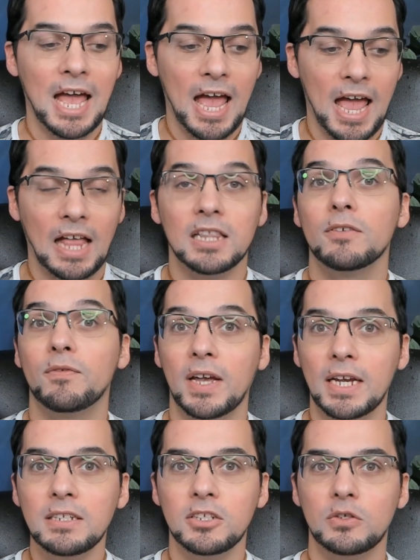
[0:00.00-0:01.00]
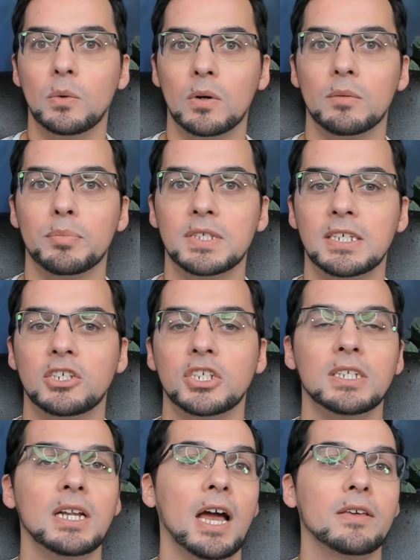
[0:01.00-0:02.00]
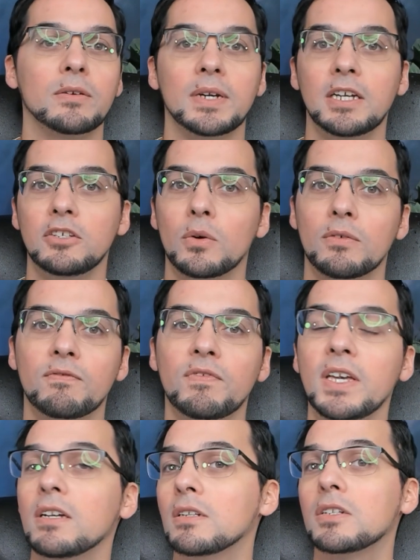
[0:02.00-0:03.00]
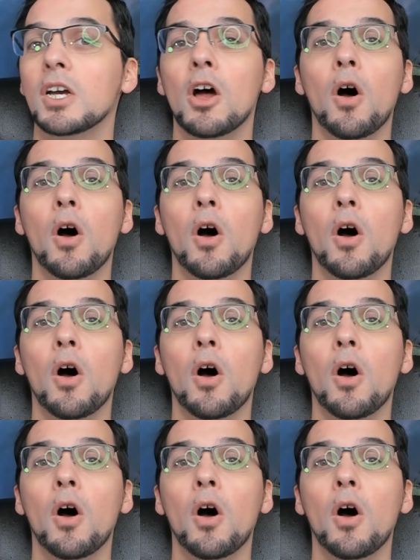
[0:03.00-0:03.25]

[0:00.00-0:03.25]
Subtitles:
elevate your position either in your field